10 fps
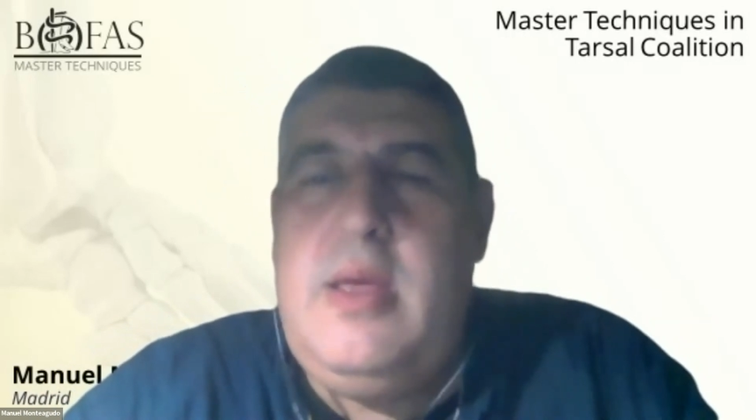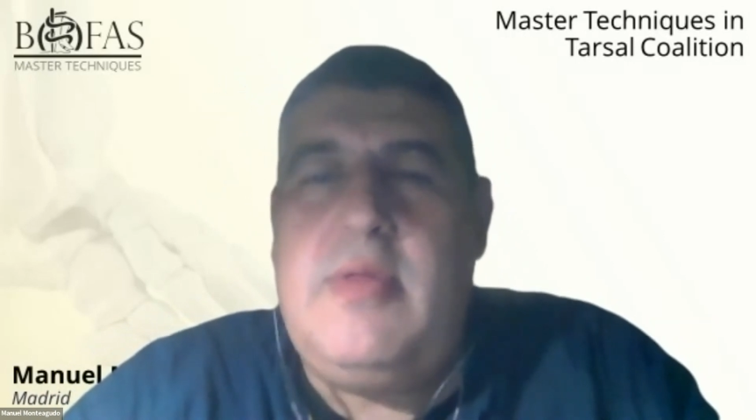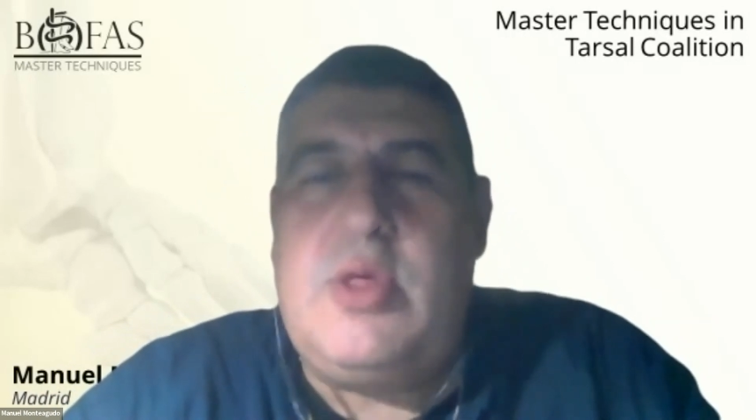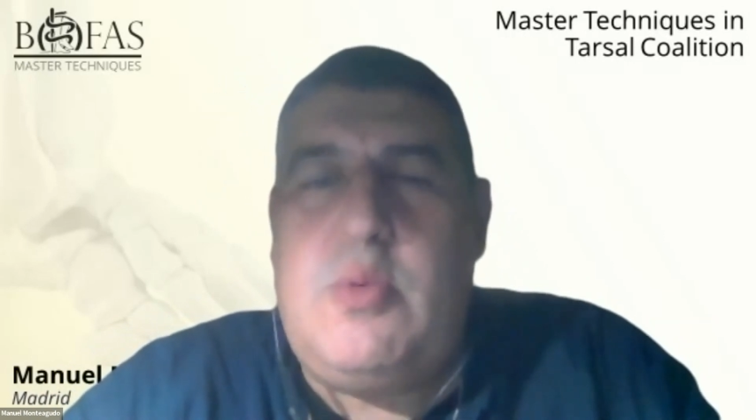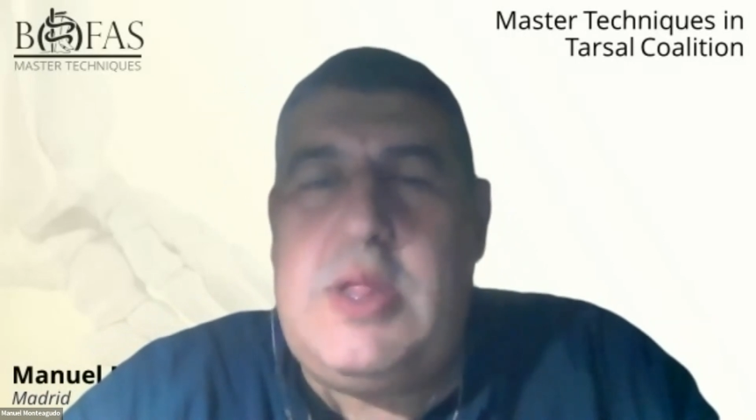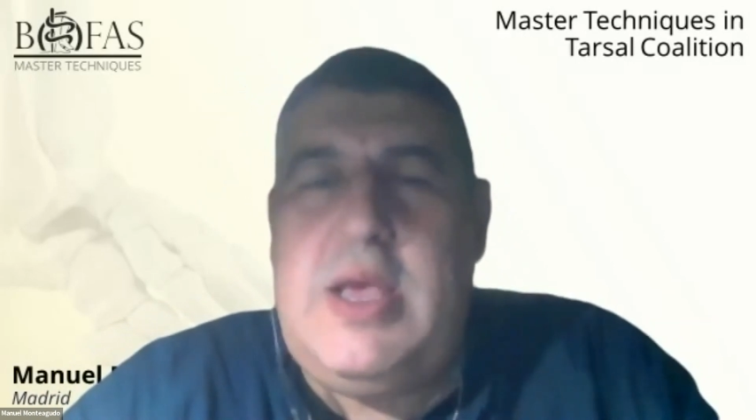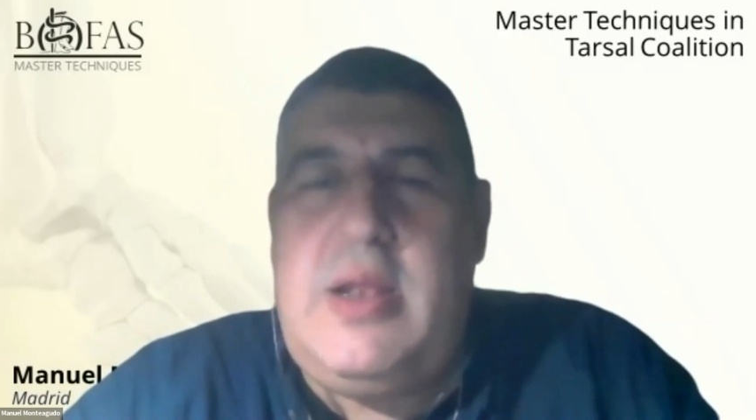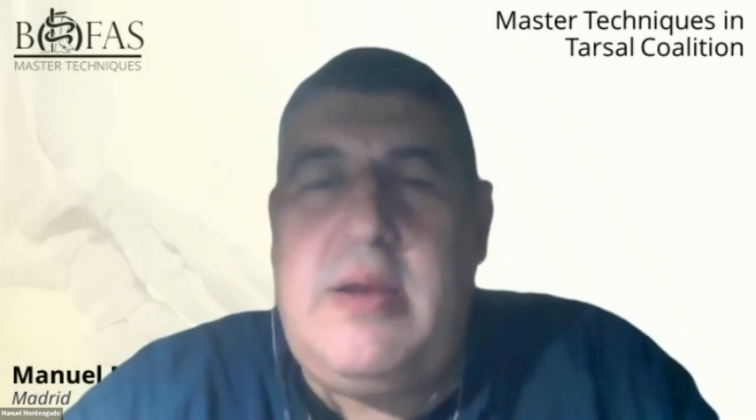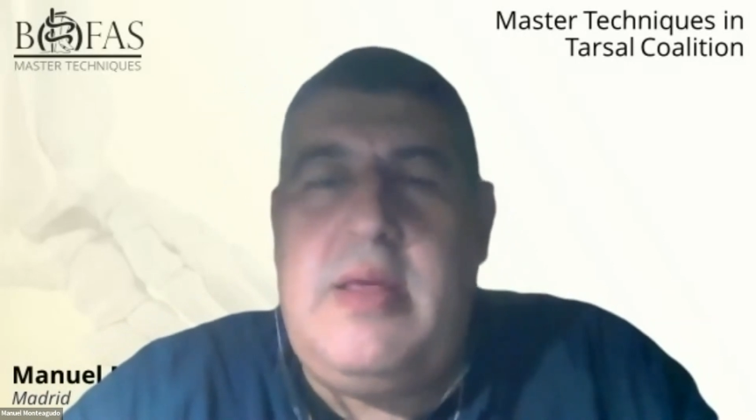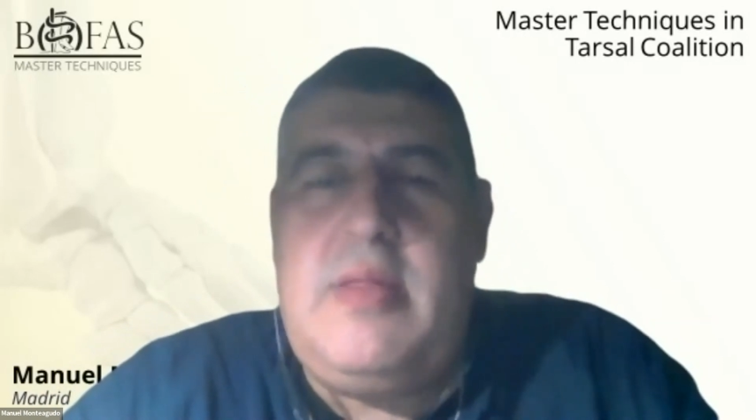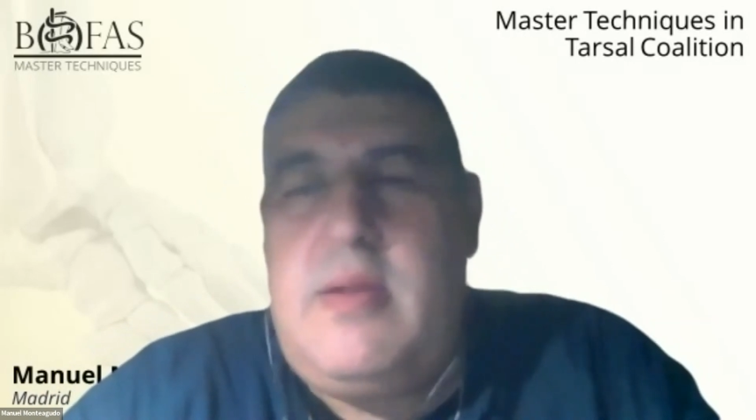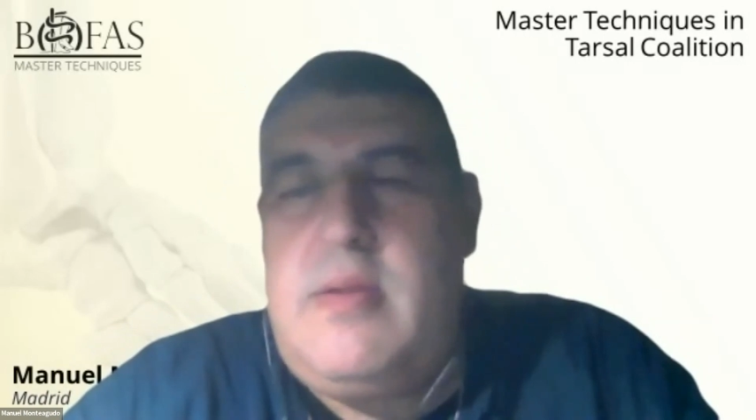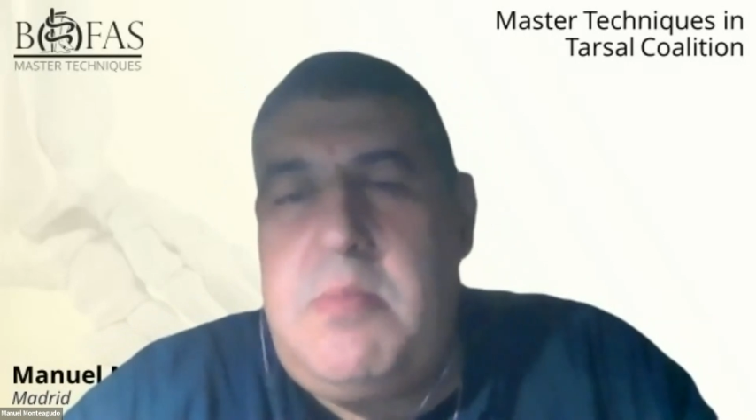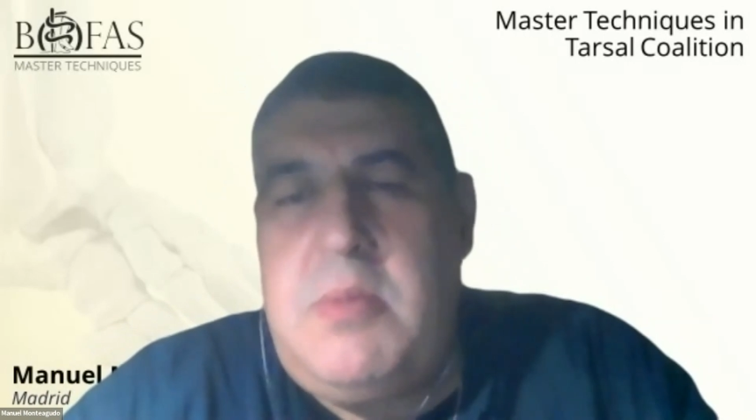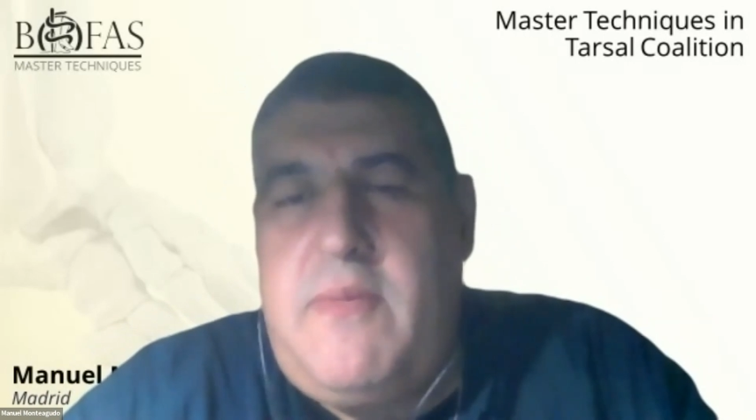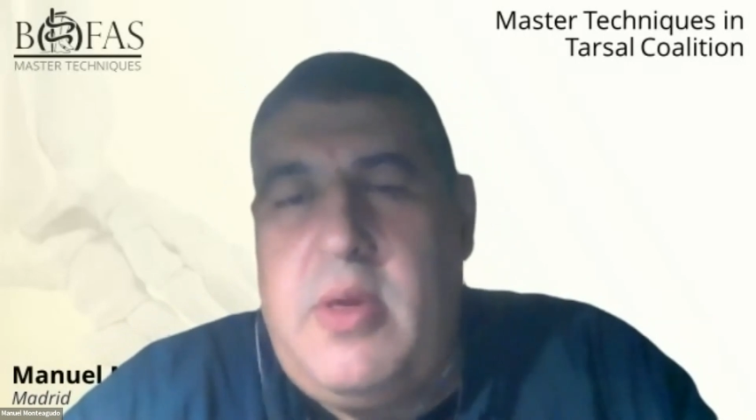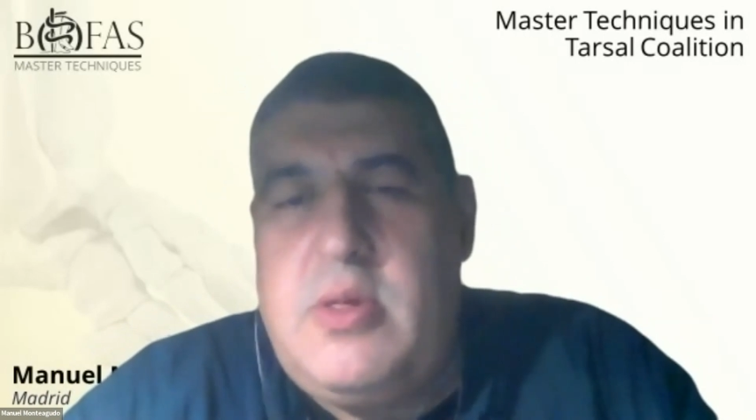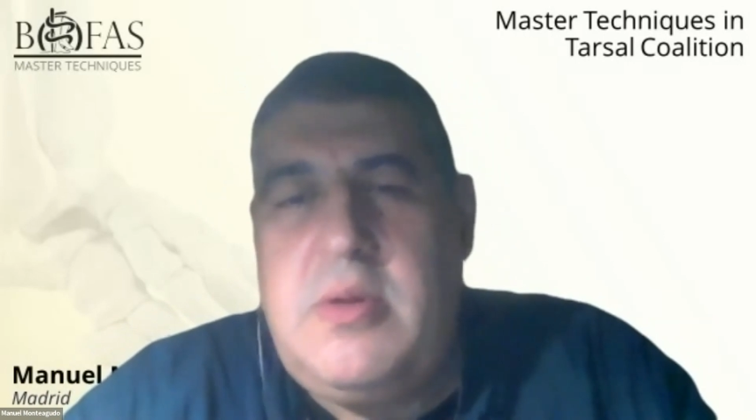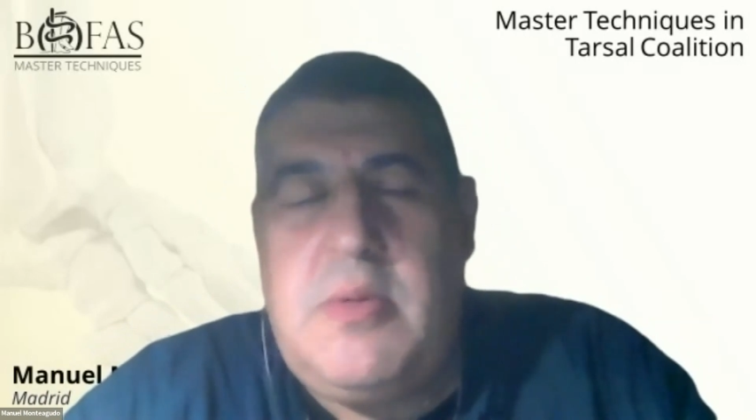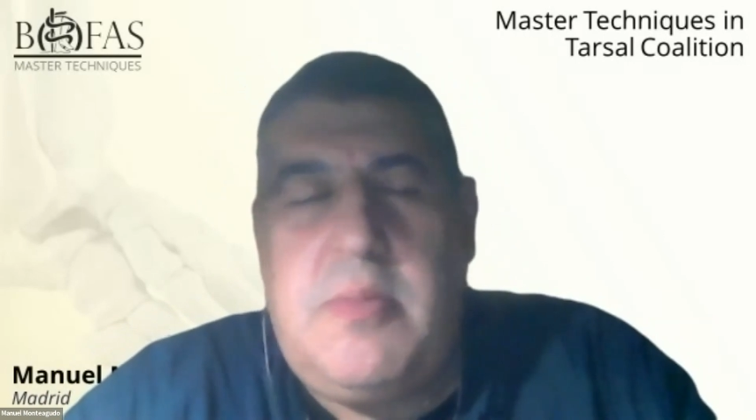in the subtalar, needing a
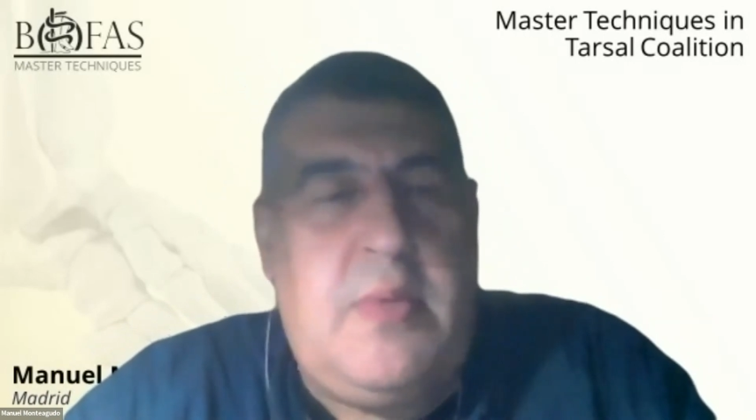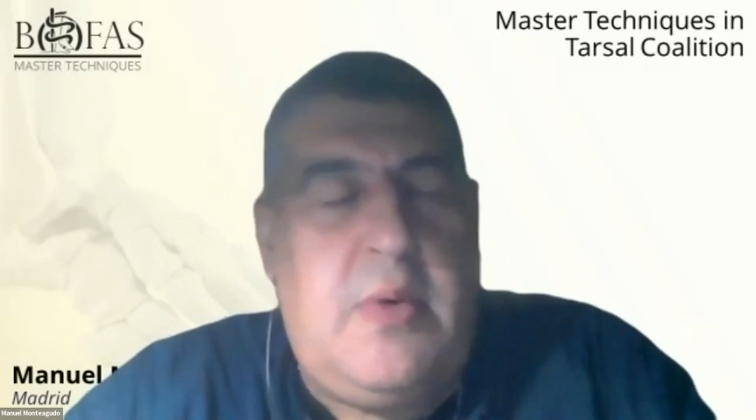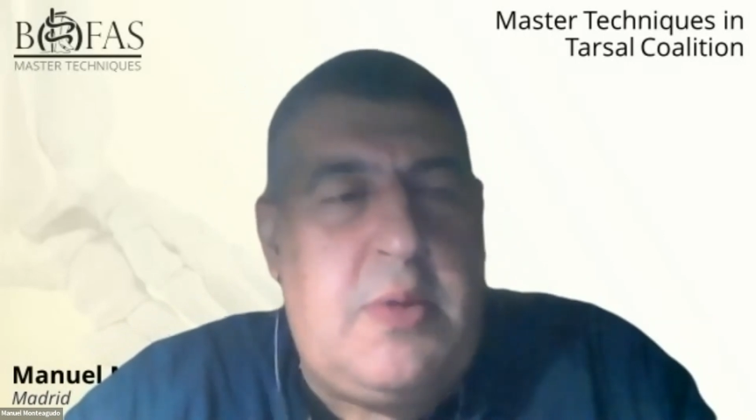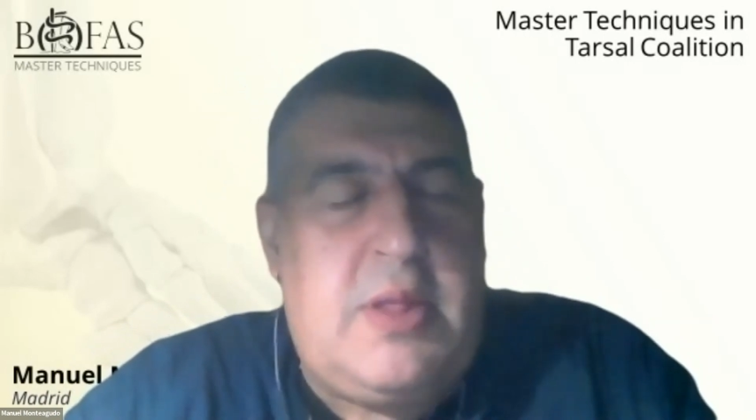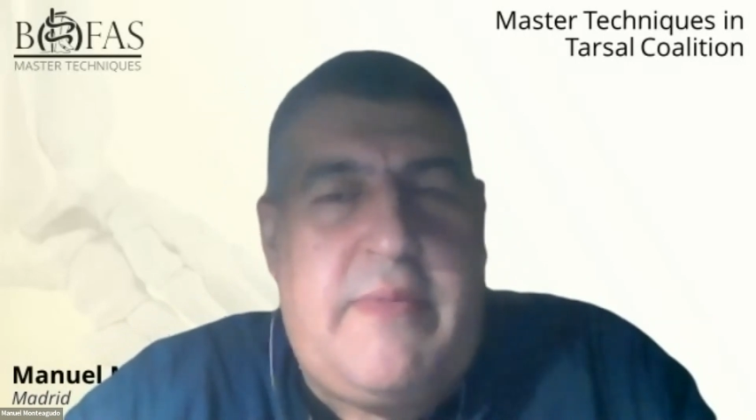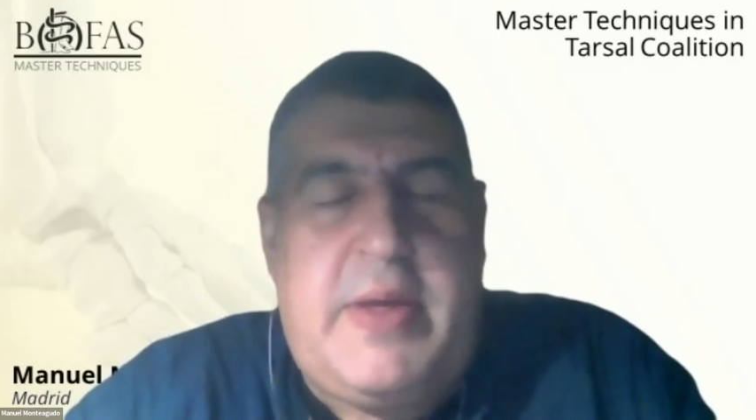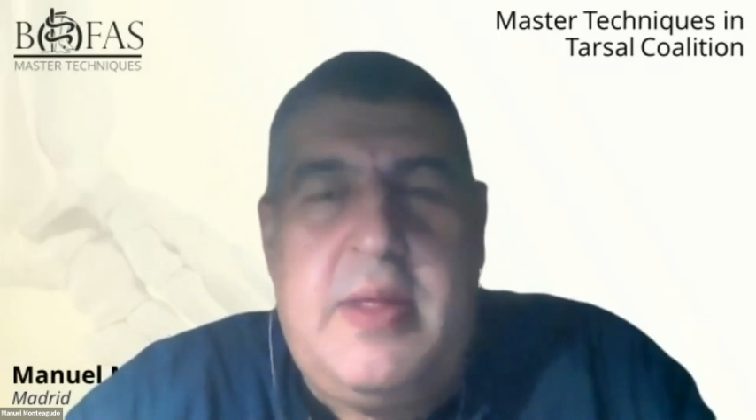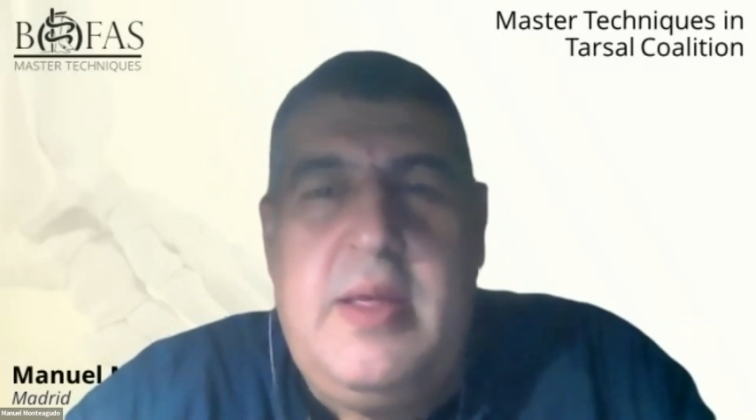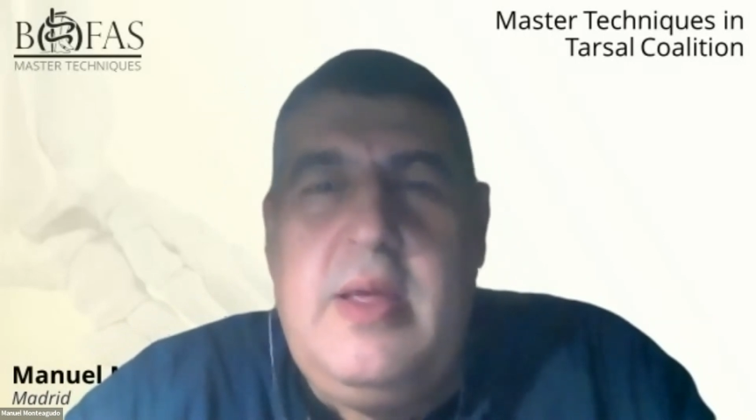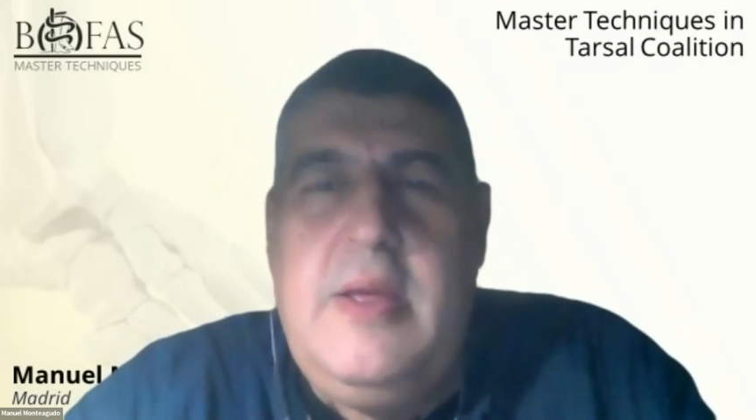fusion or whatever.